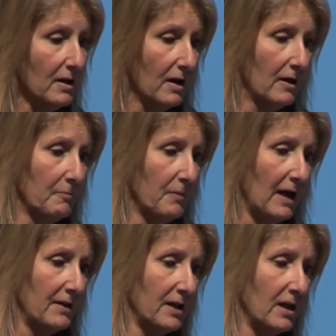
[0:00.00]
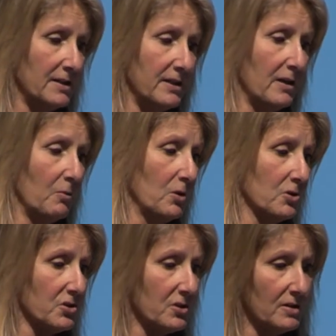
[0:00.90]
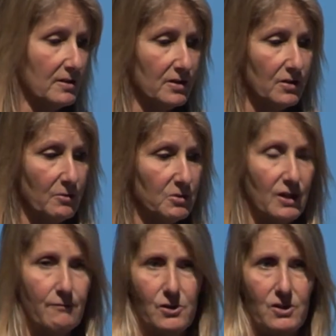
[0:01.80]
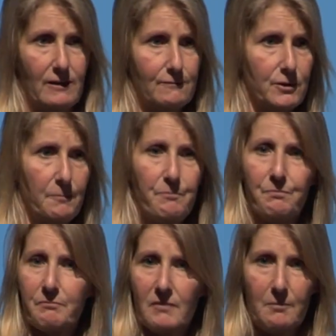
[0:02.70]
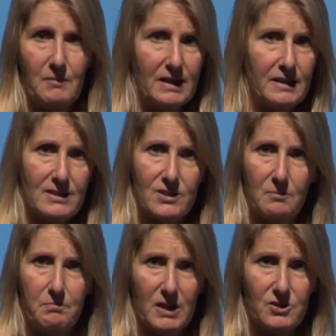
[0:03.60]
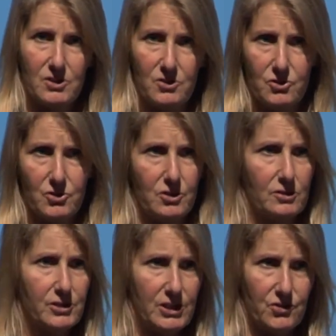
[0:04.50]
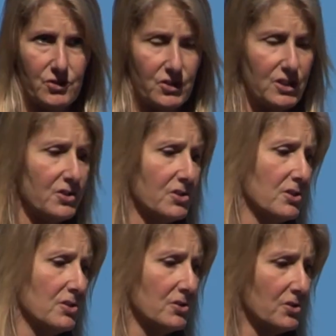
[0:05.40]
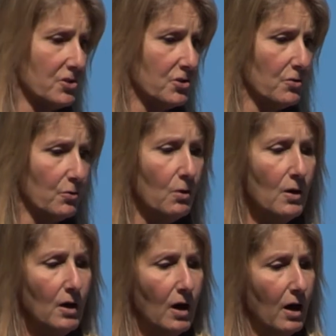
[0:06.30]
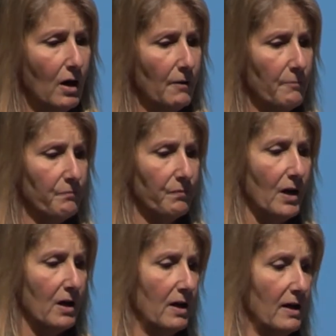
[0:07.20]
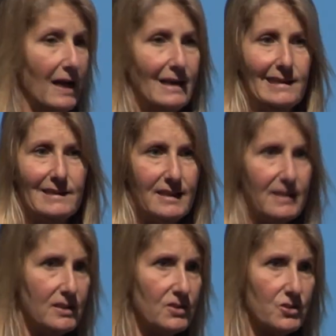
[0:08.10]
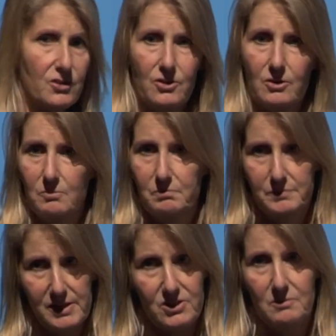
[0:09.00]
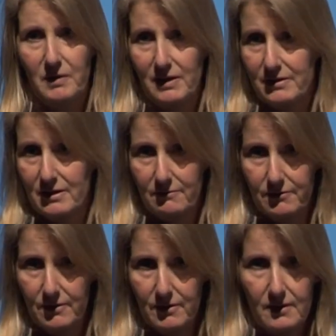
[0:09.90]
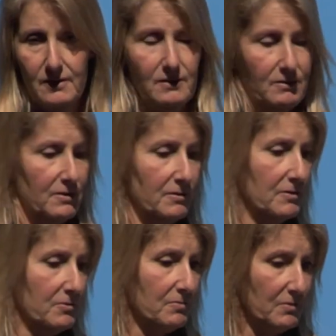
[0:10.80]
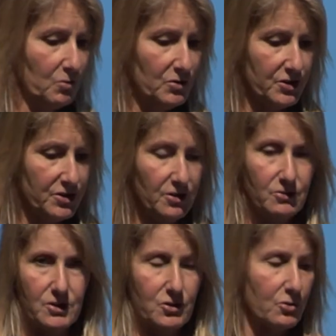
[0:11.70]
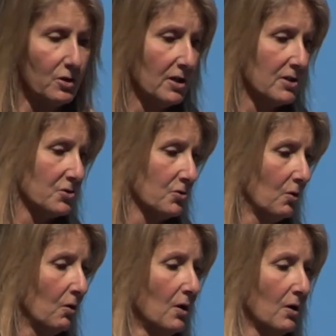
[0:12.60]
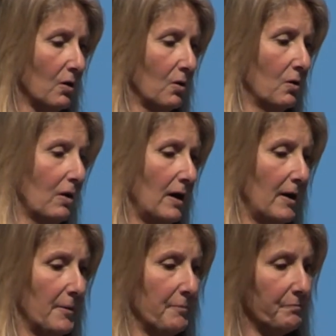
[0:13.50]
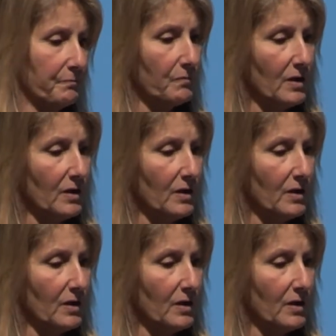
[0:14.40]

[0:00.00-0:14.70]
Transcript: And the idea was that there was everything from magnetic buttons to crease resistance to LEDs, so you could press a button if you wanted to use the toilet, or the